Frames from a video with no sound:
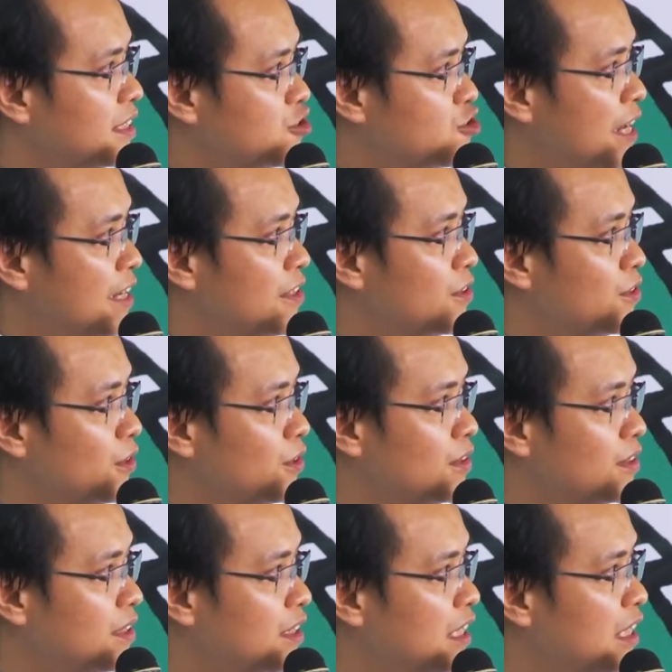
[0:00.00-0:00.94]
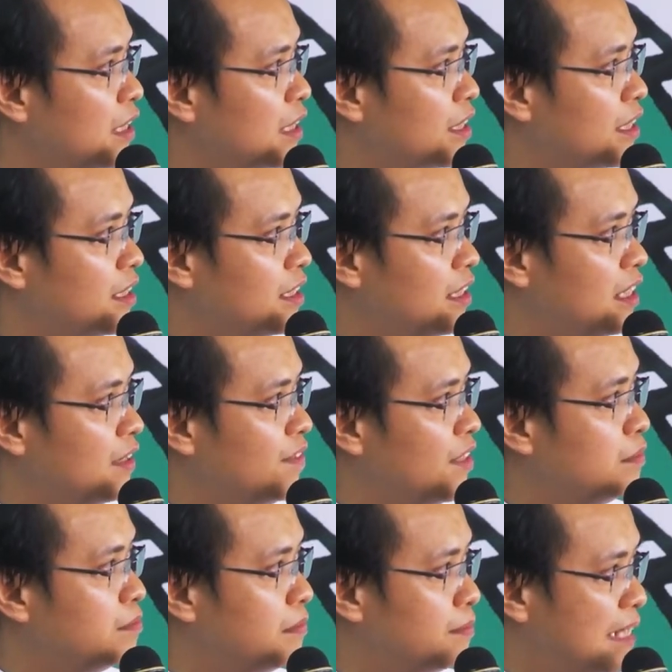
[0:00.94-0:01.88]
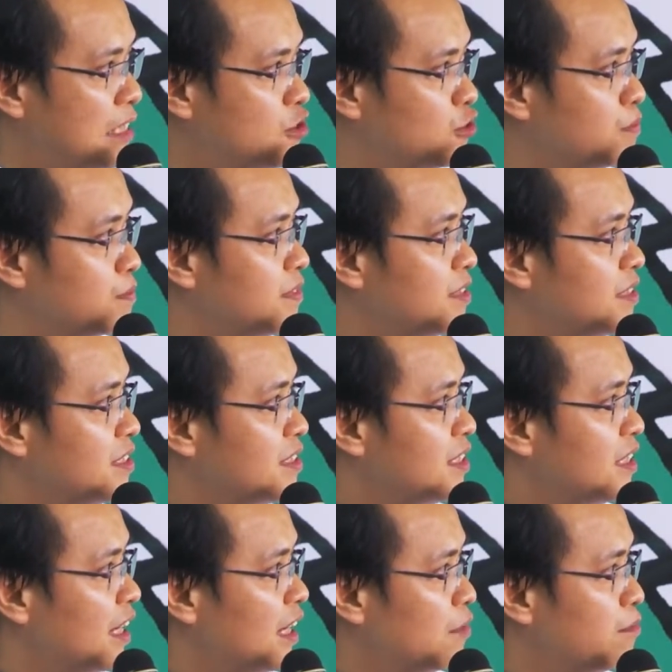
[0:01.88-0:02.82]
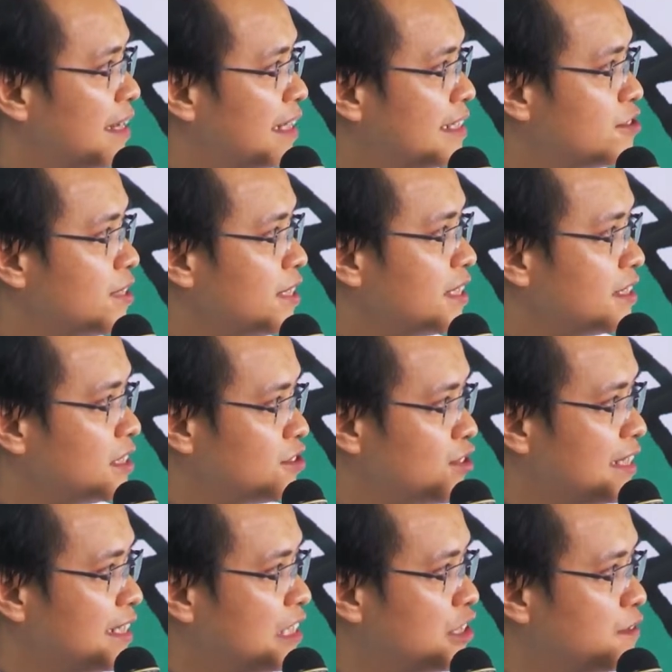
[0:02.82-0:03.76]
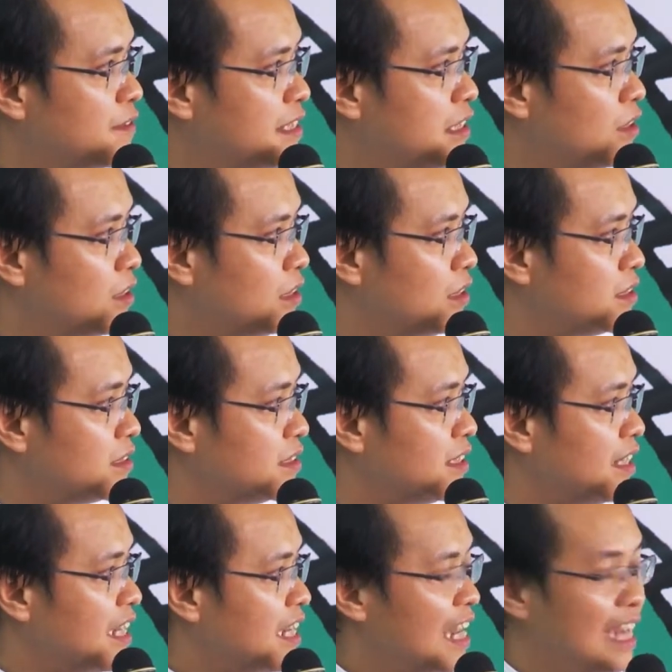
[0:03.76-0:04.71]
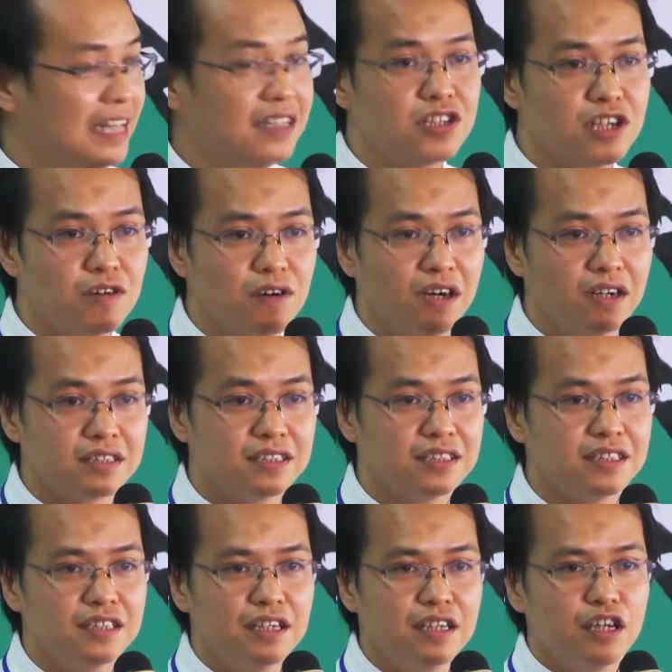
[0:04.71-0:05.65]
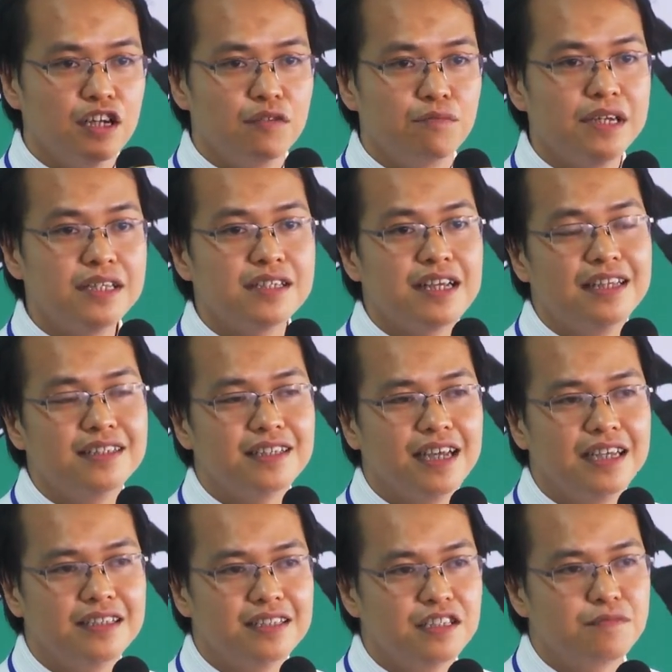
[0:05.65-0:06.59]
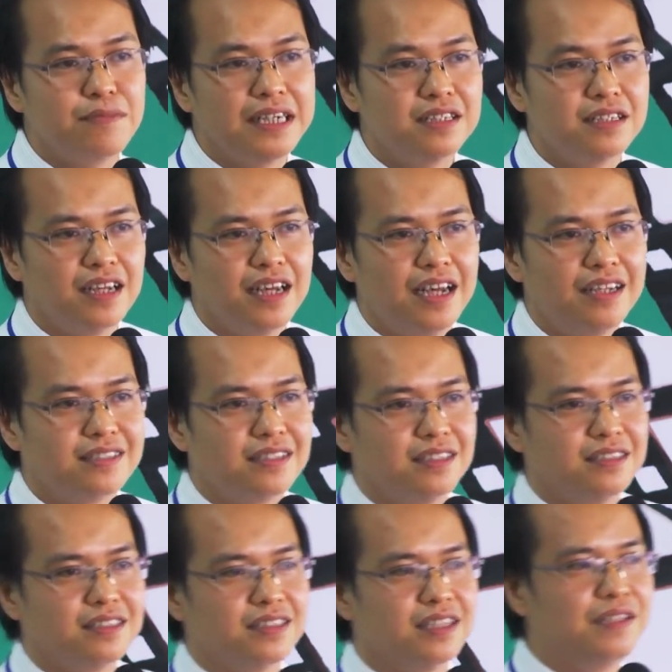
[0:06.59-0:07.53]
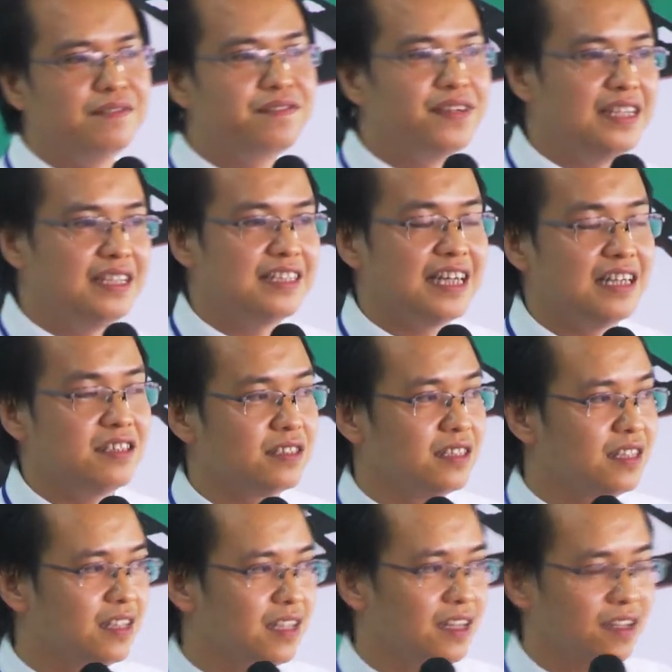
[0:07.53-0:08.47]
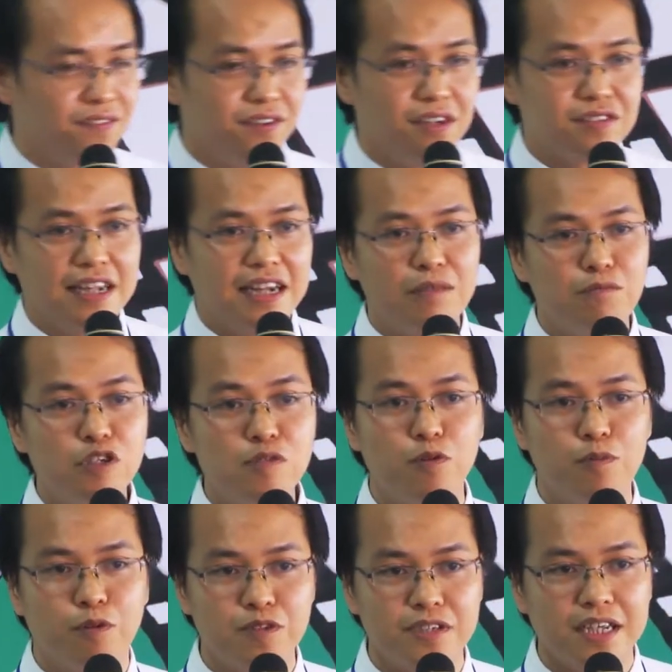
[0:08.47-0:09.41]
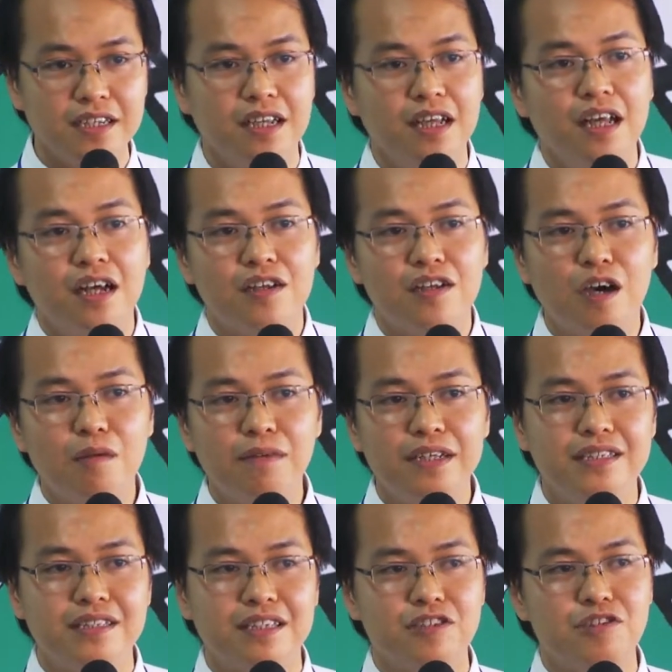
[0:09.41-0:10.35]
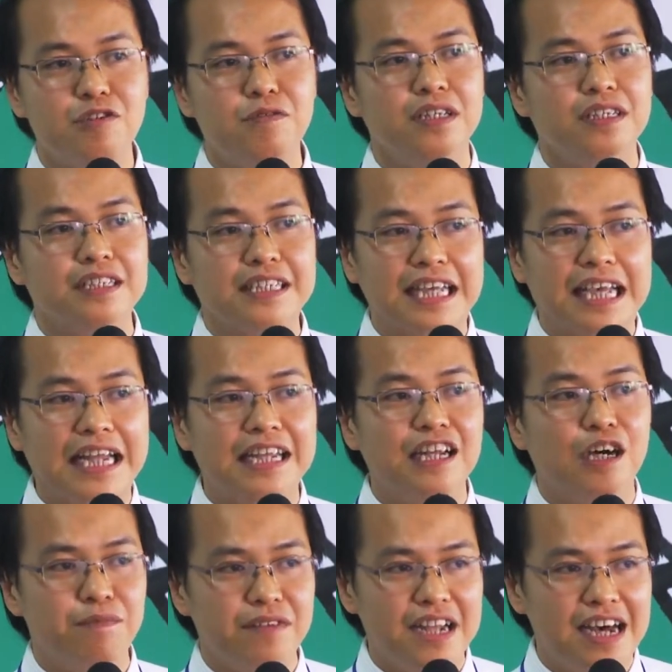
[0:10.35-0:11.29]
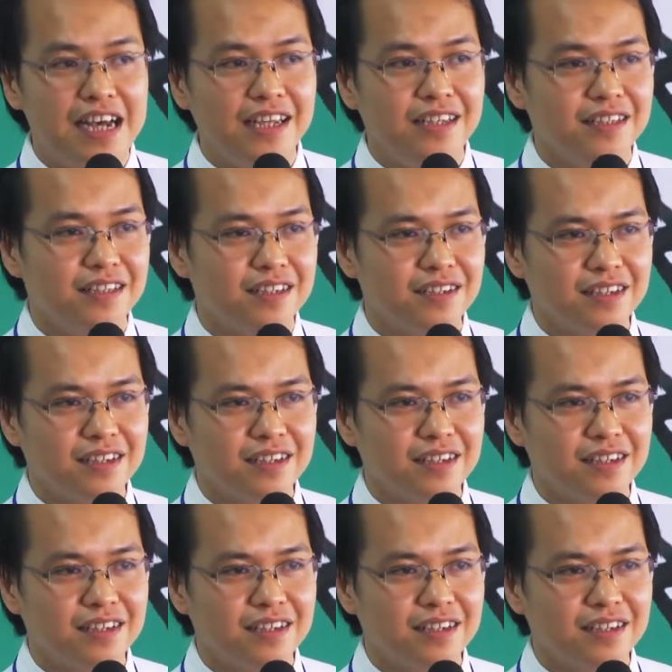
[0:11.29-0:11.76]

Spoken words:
Trento, Leuven, Belgium, Maastricht, UC London, and so on. But I just mentioned, I said in phase that for the Erasmus project, normally the student can apply